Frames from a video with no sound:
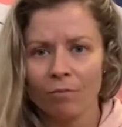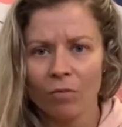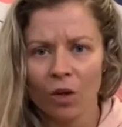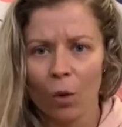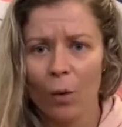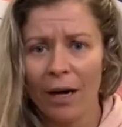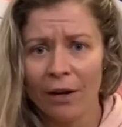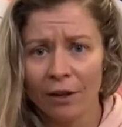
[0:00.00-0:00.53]

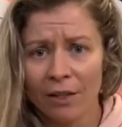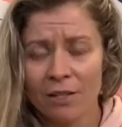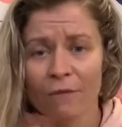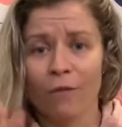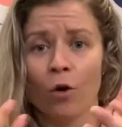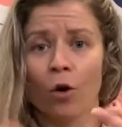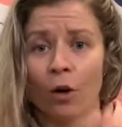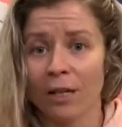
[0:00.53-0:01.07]
Whereas
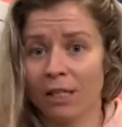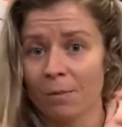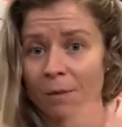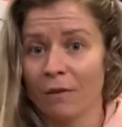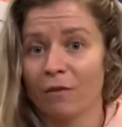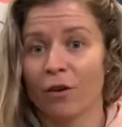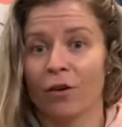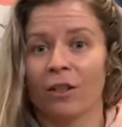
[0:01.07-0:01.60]
4 is a
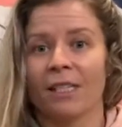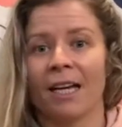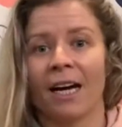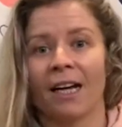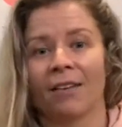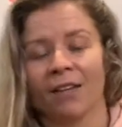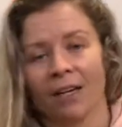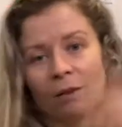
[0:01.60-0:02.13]
bit further
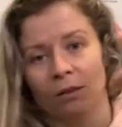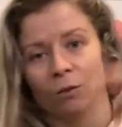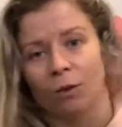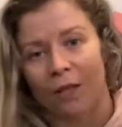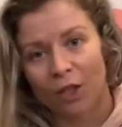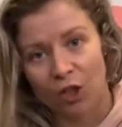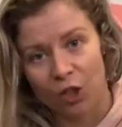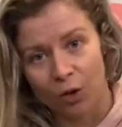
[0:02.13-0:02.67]
down, and then 1
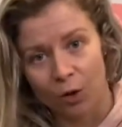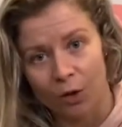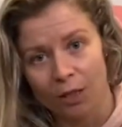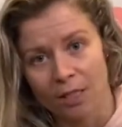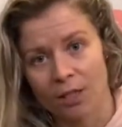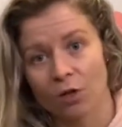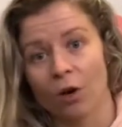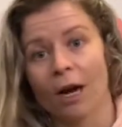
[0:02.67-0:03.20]
and 2
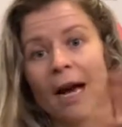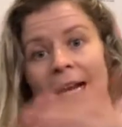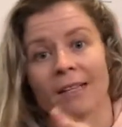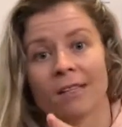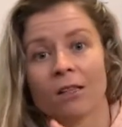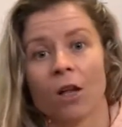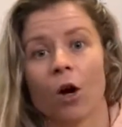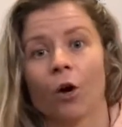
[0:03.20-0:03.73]
is not
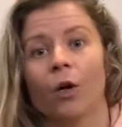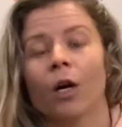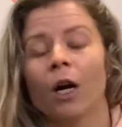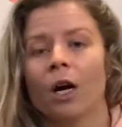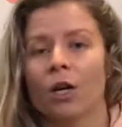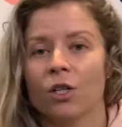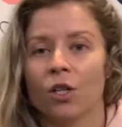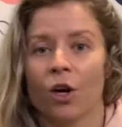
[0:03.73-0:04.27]
as low.
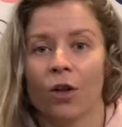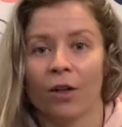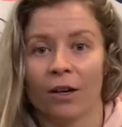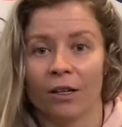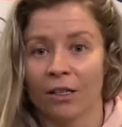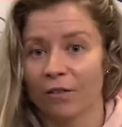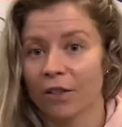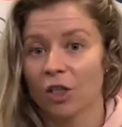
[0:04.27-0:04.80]
So there are
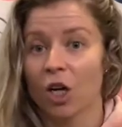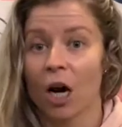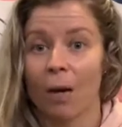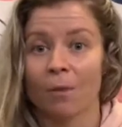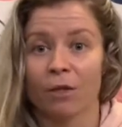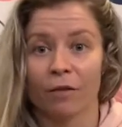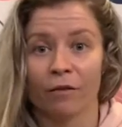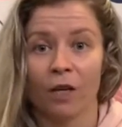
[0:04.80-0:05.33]
different
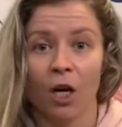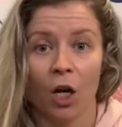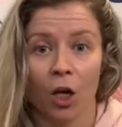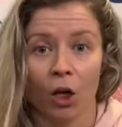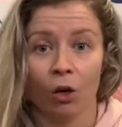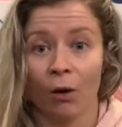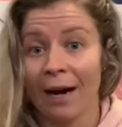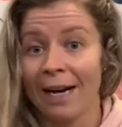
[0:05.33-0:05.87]
types of
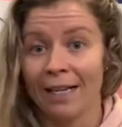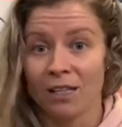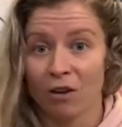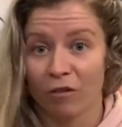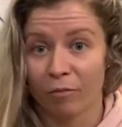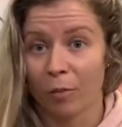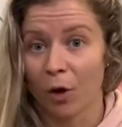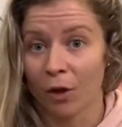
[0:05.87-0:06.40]
grades
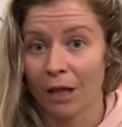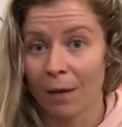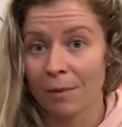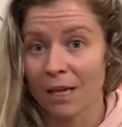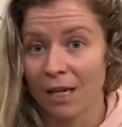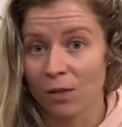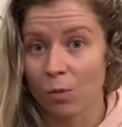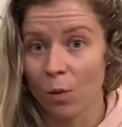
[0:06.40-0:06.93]
of prolapse
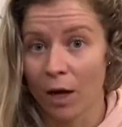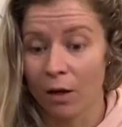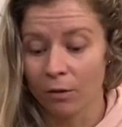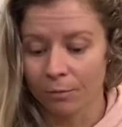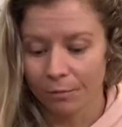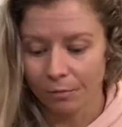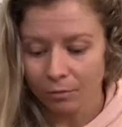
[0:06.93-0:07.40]
as well.